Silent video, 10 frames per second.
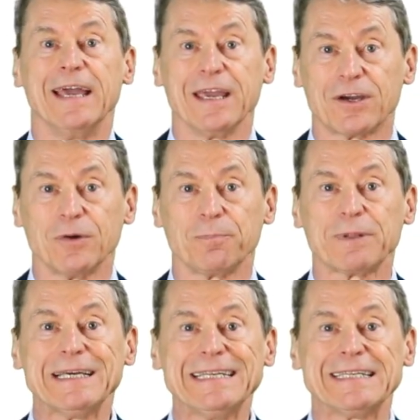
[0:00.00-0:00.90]
and
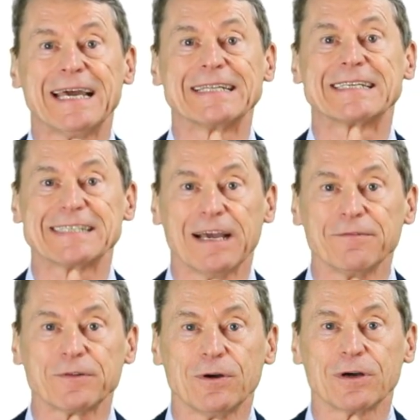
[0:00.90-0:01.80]
complete that
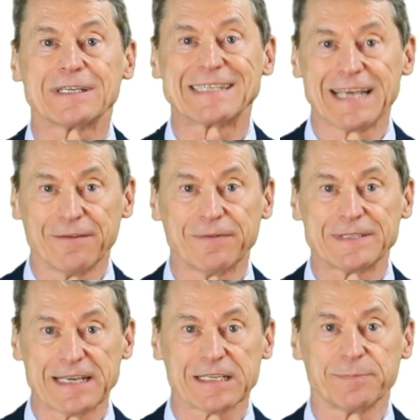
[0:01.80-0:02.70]
self-talk,
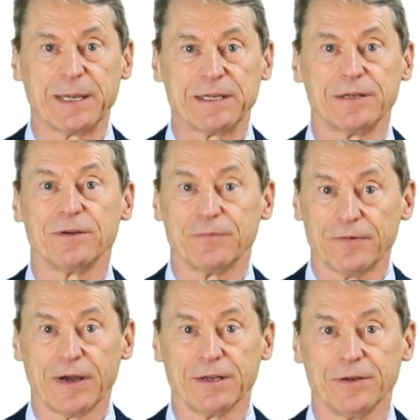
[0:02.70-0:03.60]
self-assessment that you
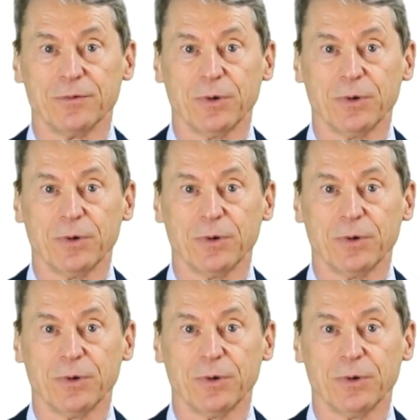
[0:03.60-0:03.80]
find in your